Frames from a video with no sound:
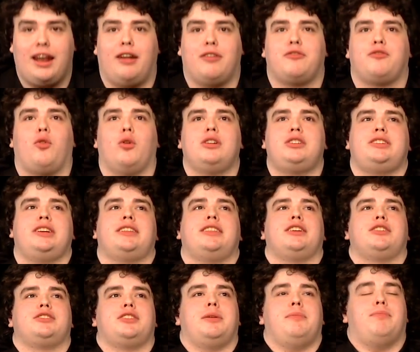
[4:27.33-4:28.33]
And on 4chan
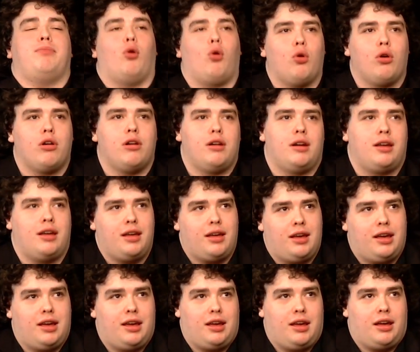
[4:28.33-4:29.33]
there's a board,
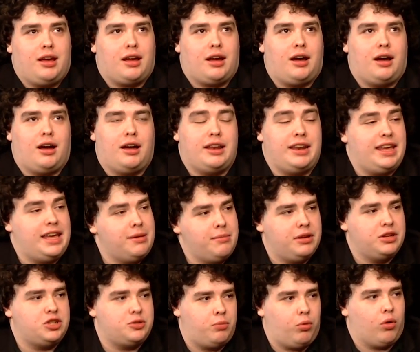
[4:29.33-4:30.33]
an
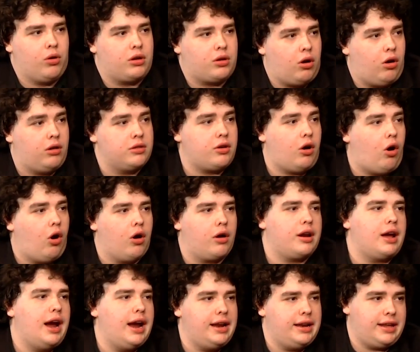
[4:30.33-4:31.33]
image board called
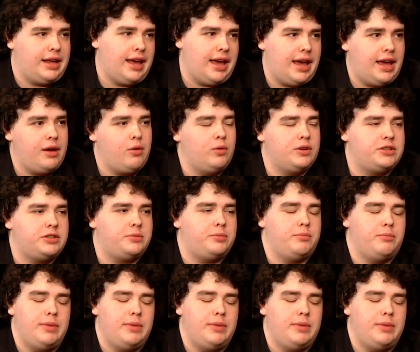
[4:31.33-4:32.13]
R9K, which